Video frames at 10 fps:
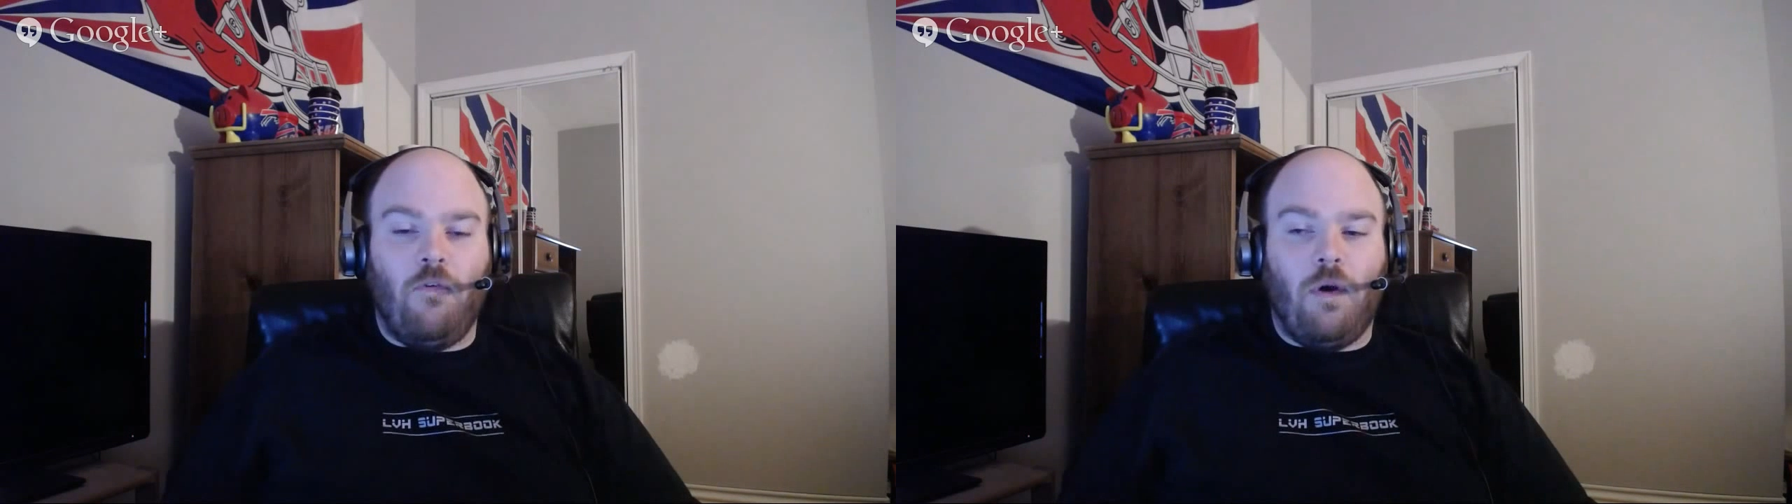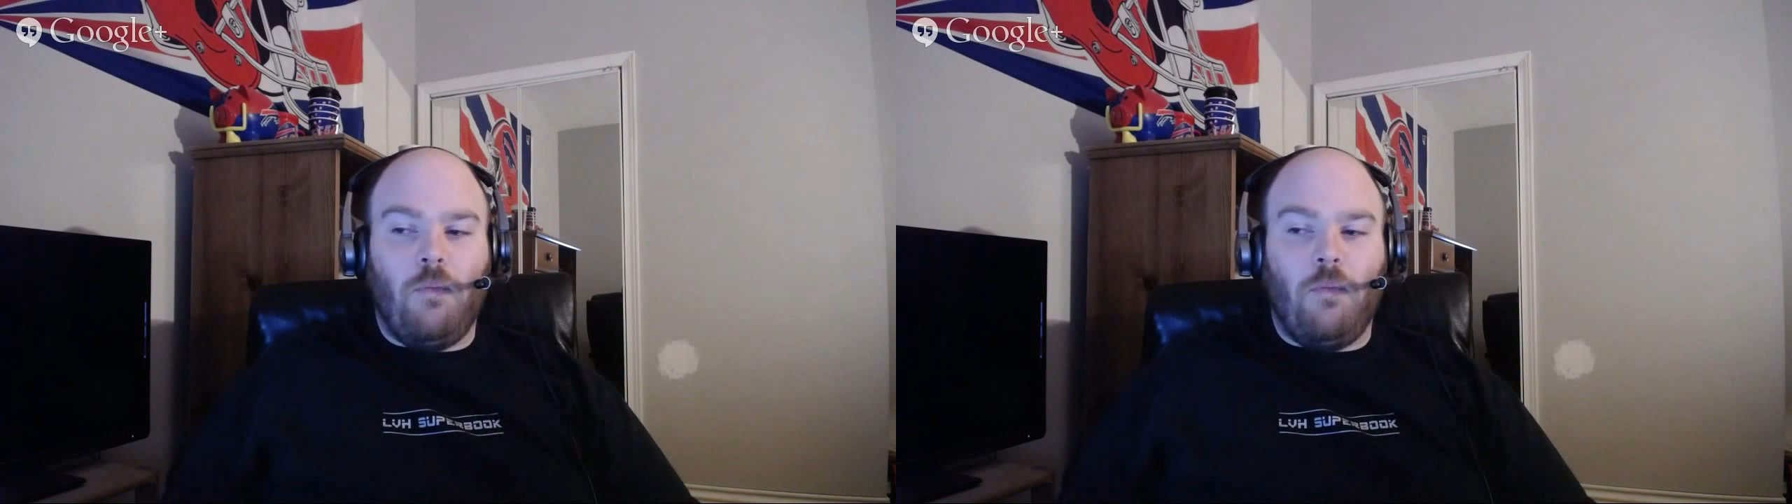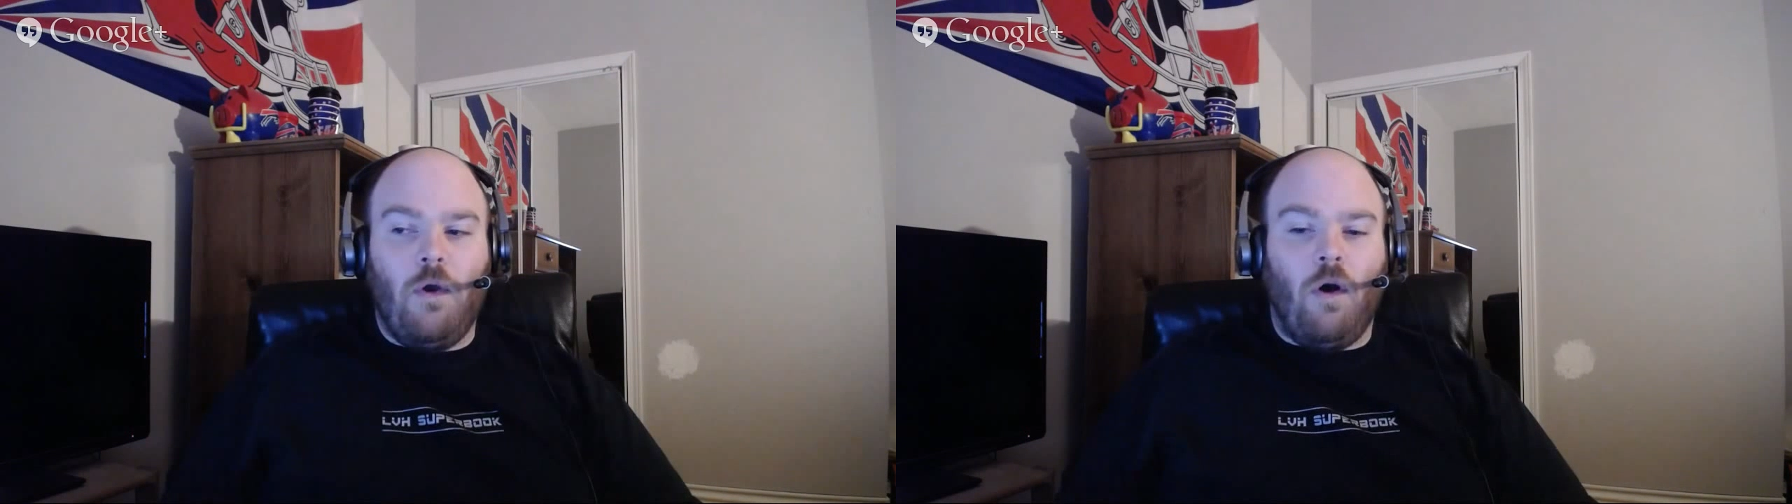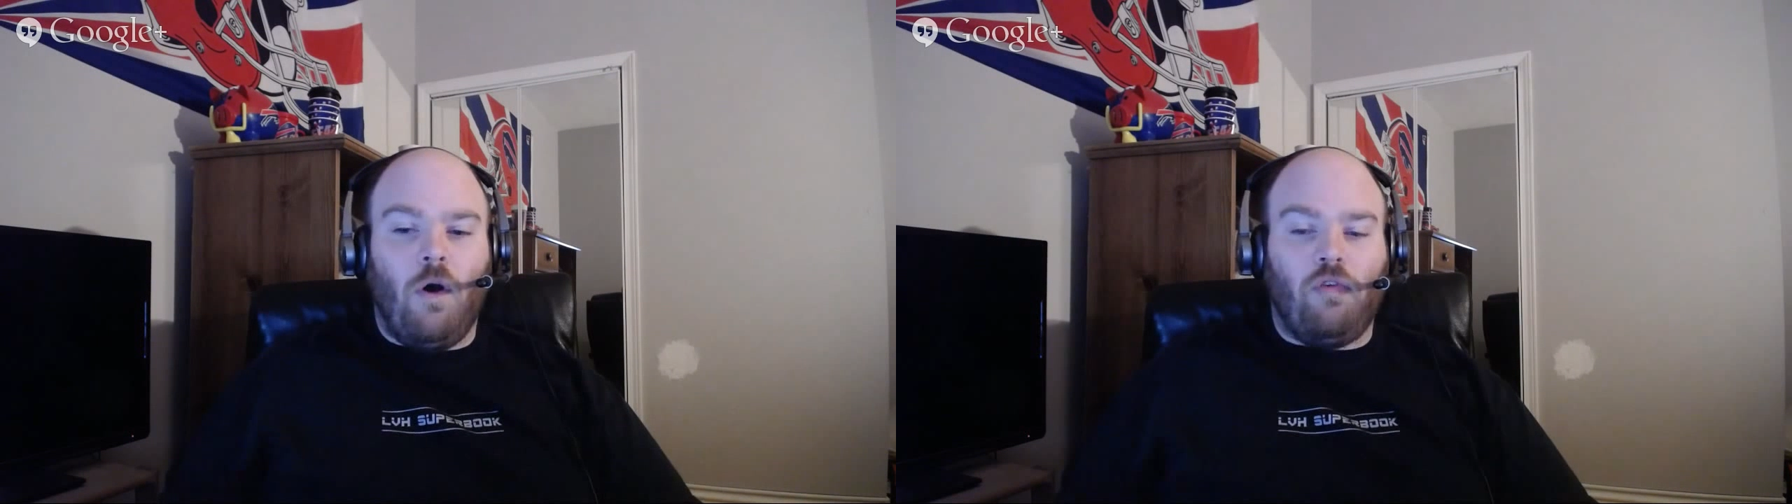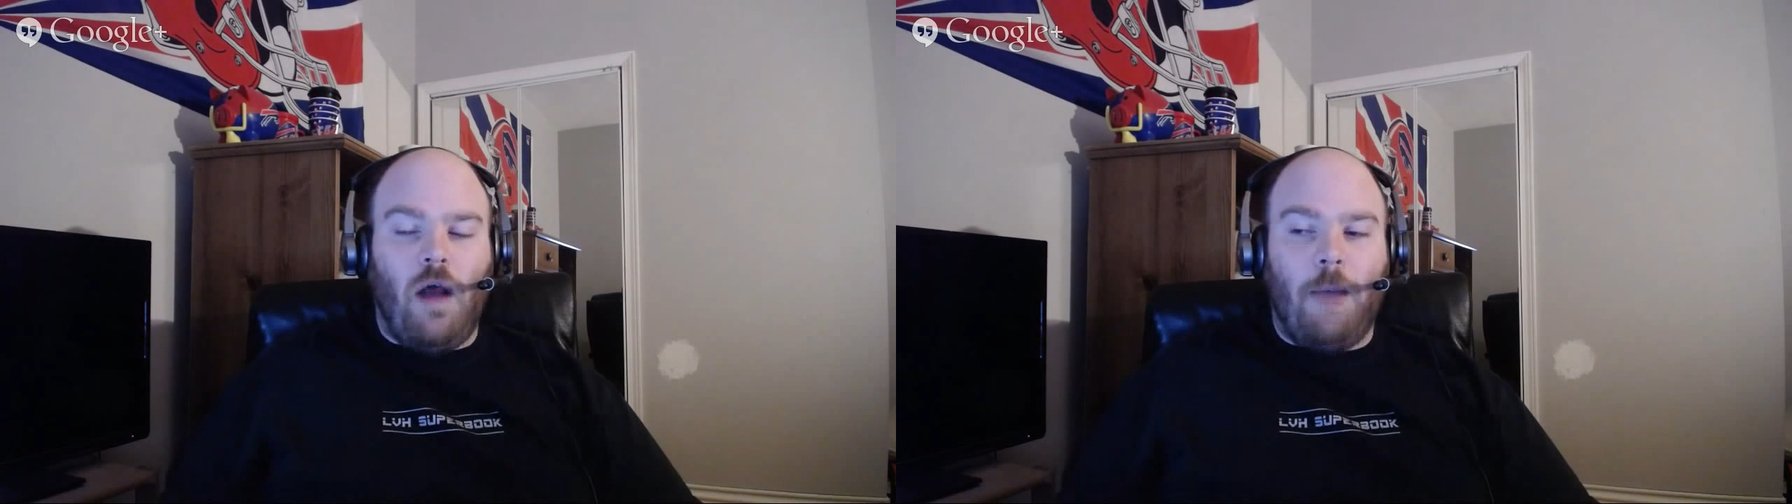forum,
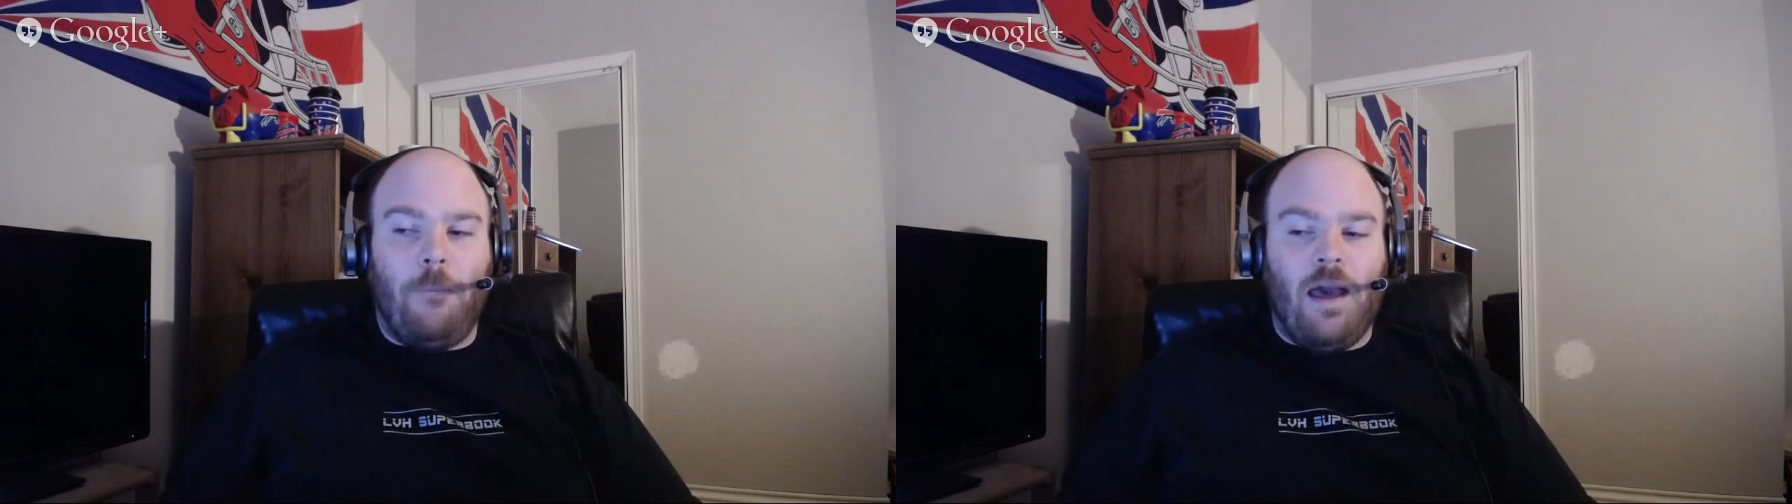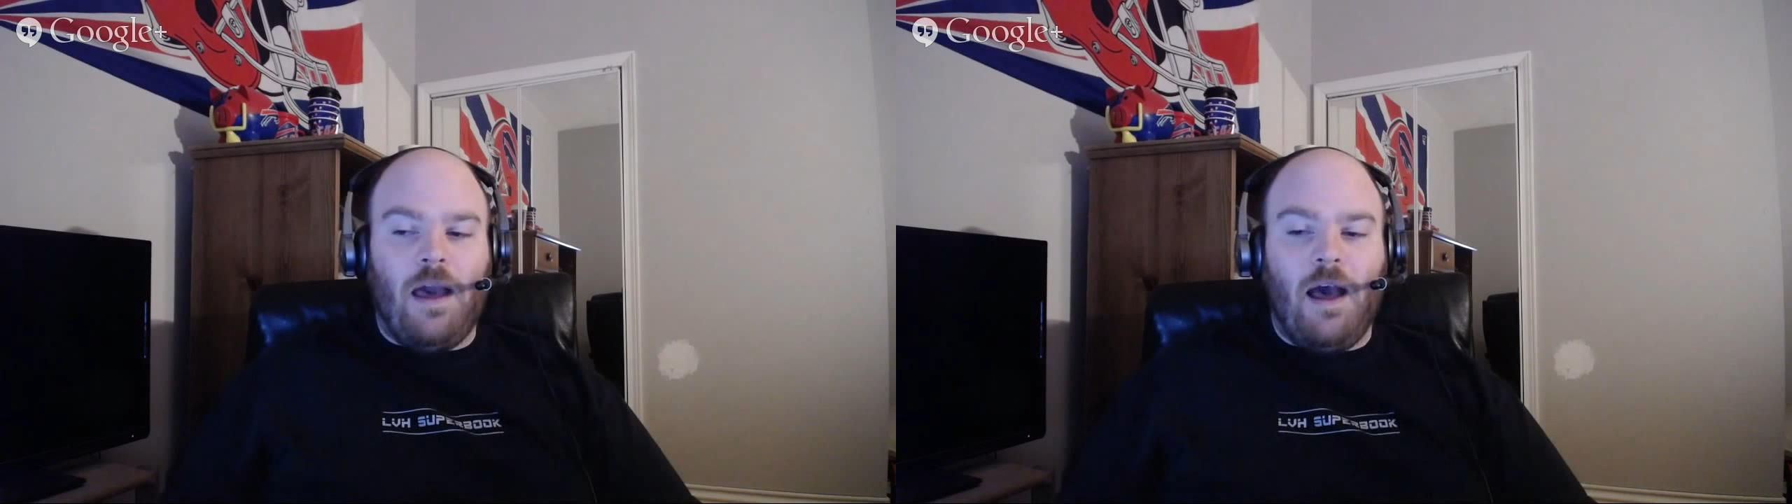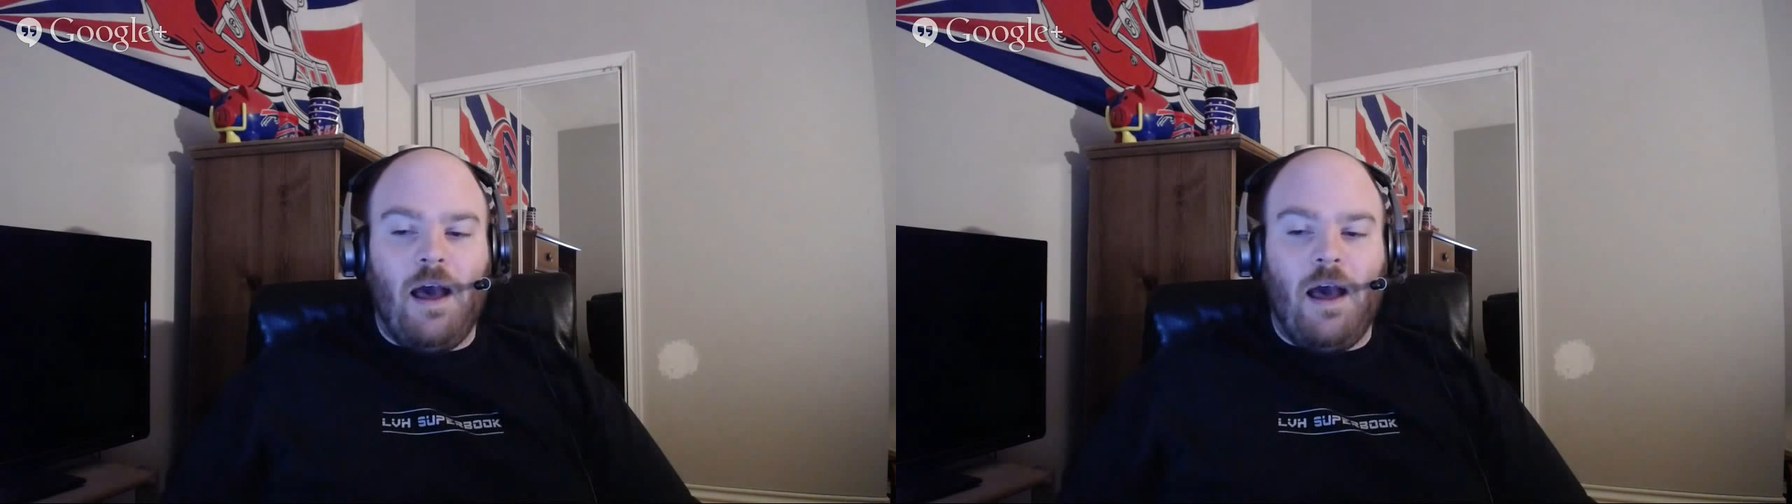also hopping